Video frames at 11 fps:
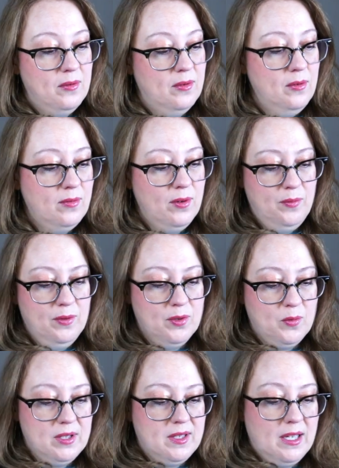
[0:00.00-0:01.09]
Oh, oh, there's
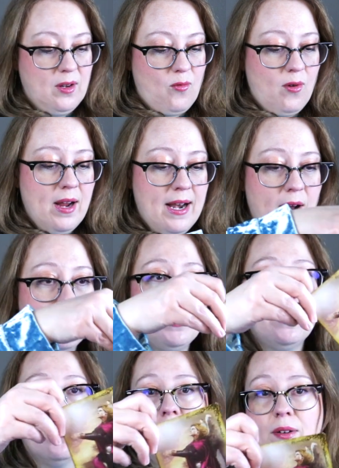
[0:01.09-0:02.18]
one sticking right out
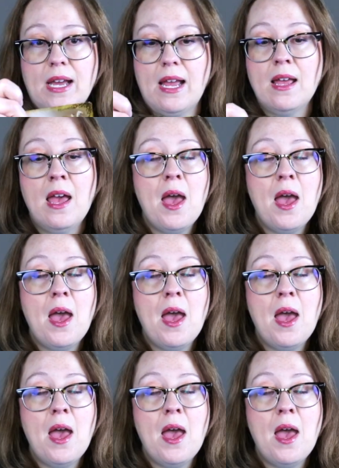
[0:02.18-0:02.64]
here. Okay.